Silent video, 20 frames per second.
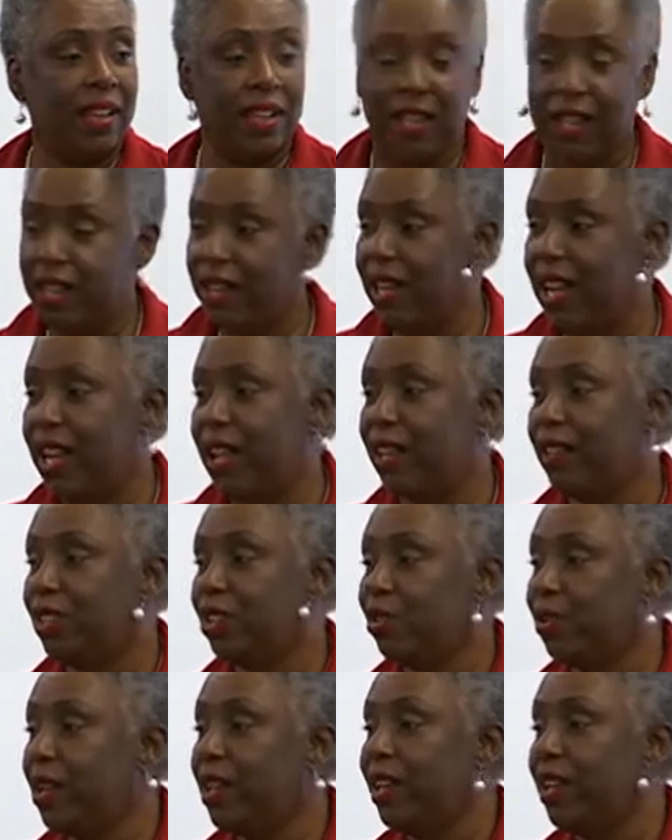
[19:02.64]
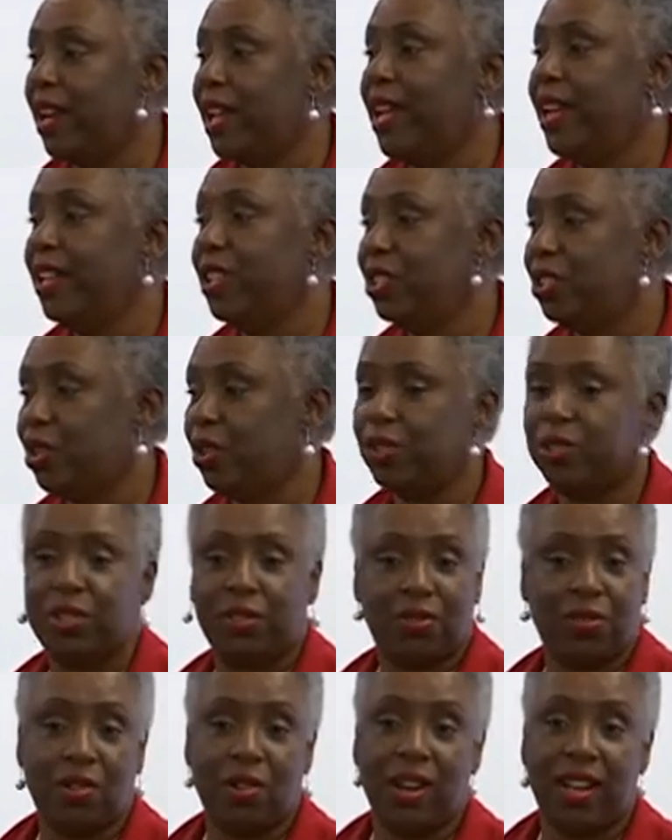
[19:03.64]
and they're now Schrader Lane Church
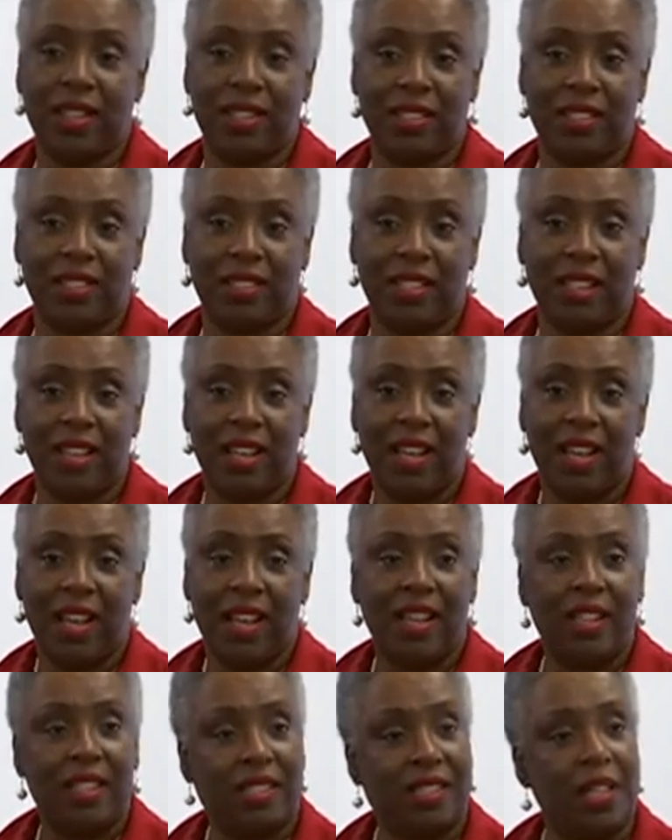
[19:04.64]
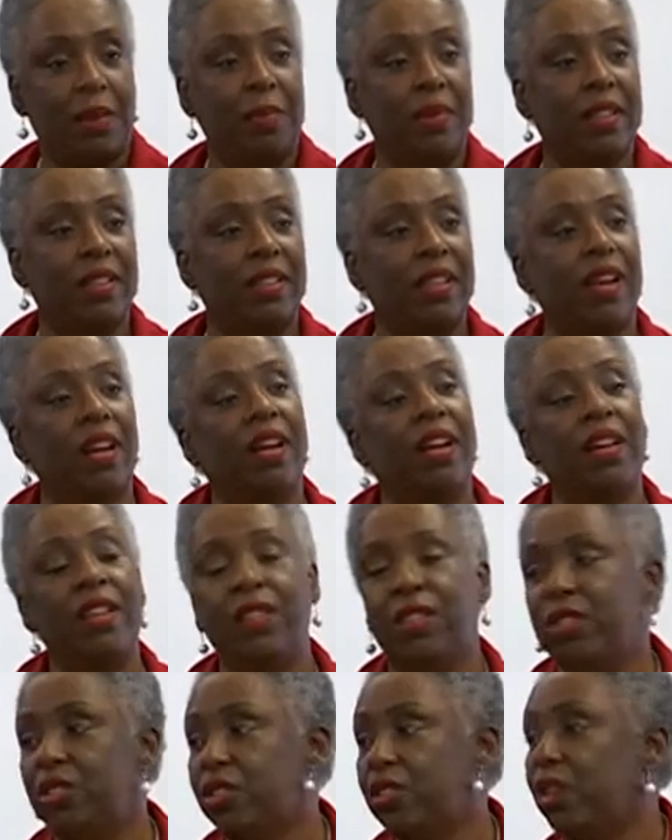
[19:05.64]
of Christ. And some of the
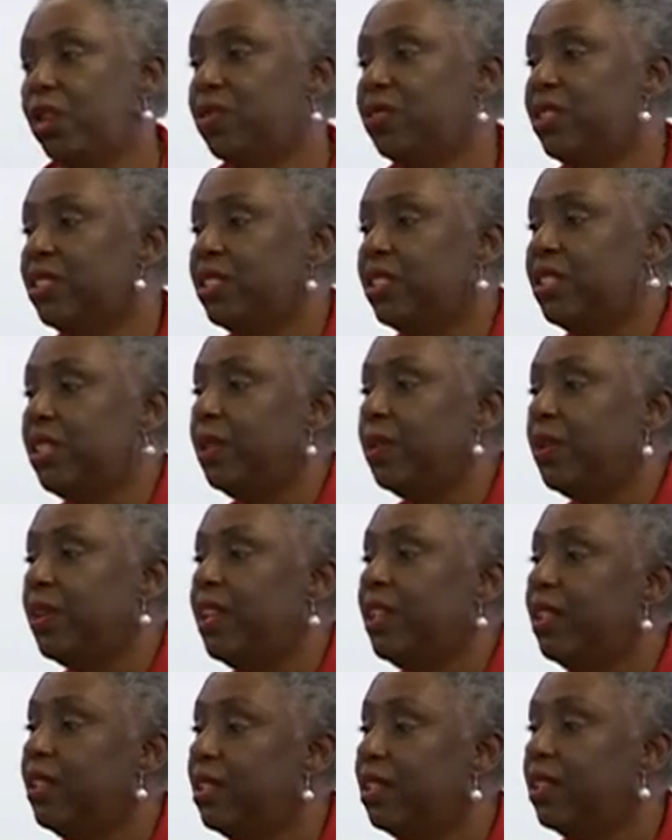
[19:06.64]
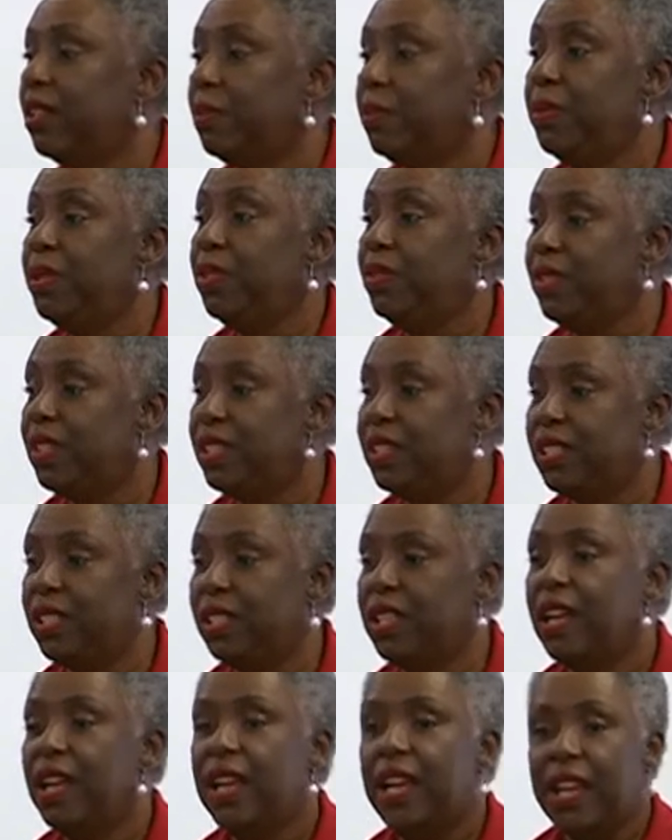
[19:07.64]
other churches that were in the
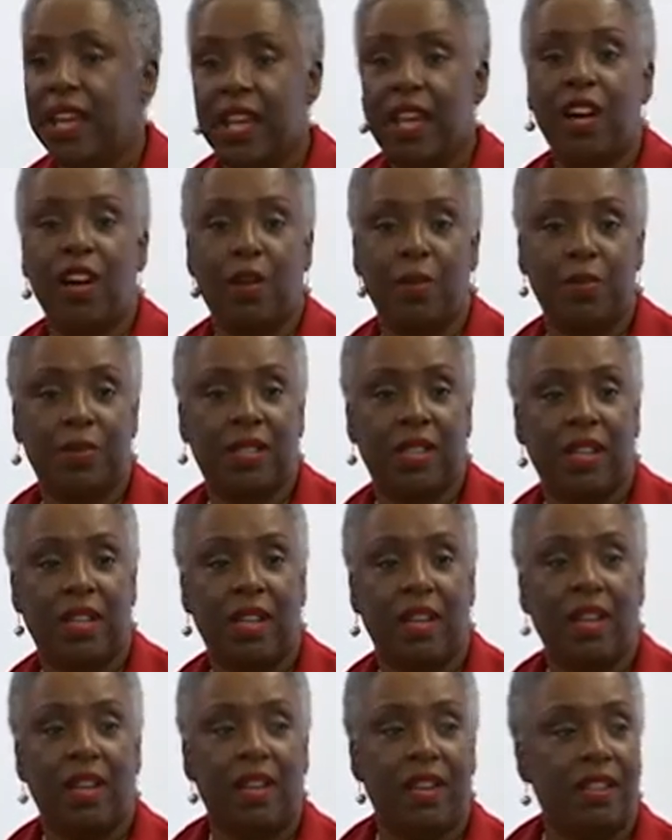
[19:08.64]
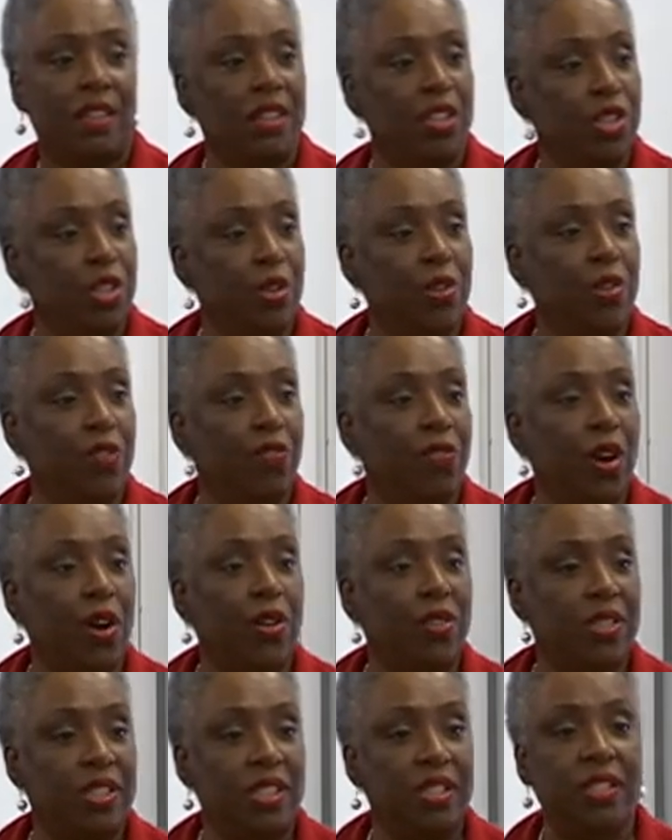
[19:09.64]
community helped. The
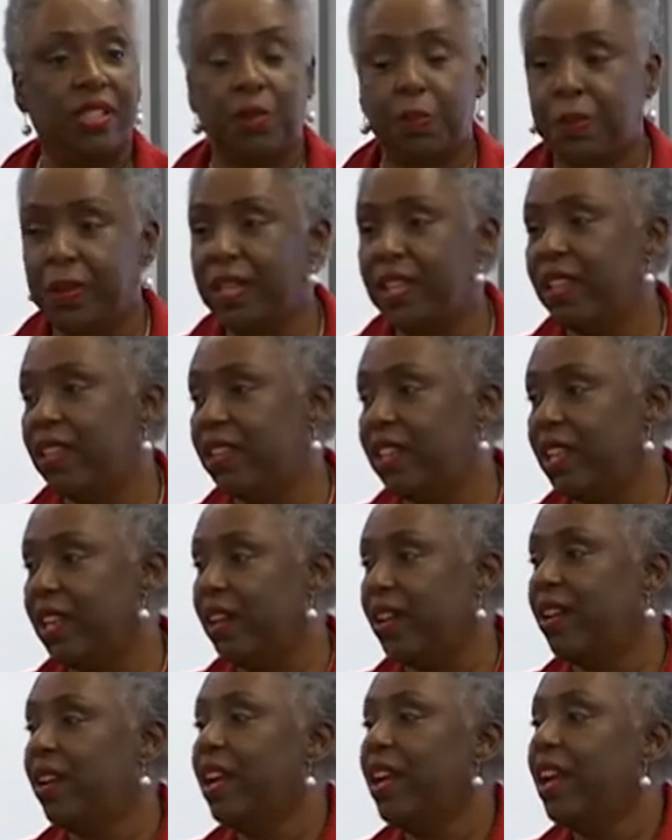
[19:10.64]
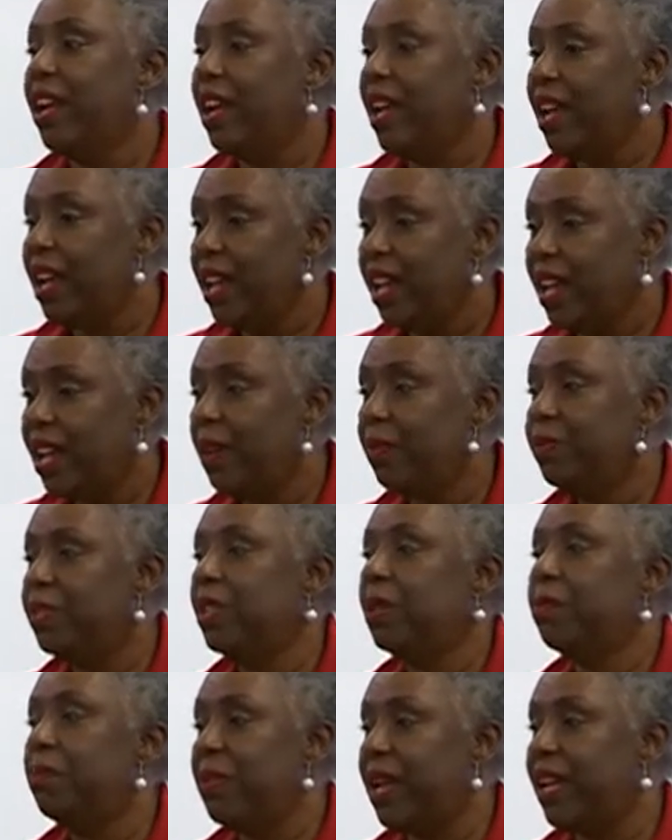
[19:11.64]
universities being there
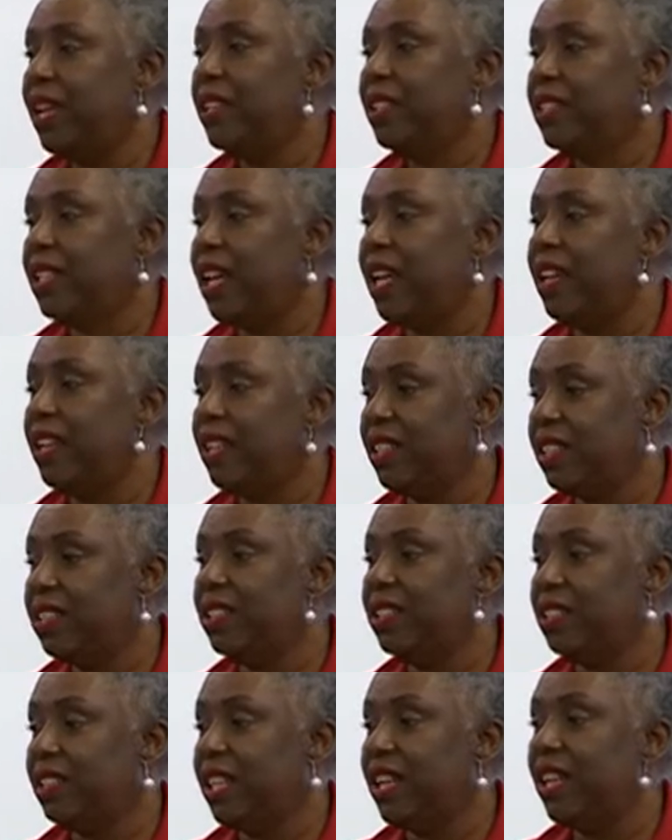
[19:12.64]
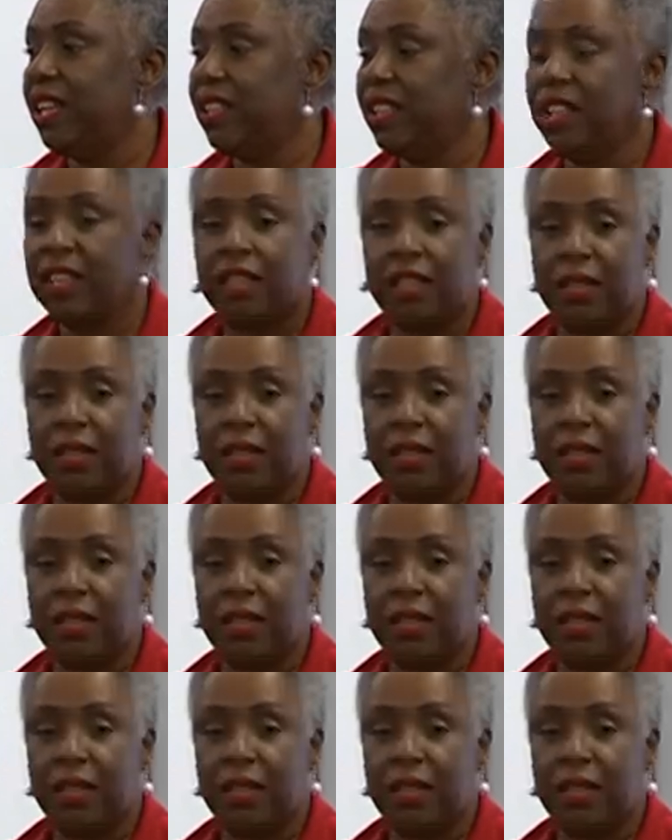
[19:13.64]
helped maintain and sustain that